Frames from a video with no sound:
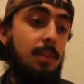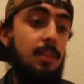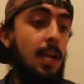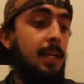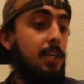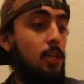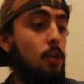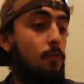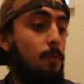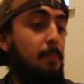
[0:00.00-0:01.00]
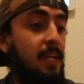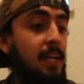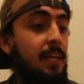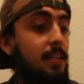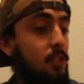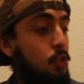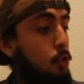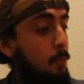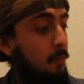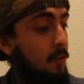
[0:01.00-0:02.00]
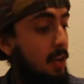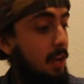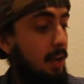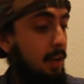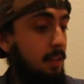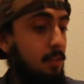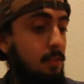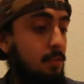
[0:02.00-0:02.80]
Thank you for being a super fan.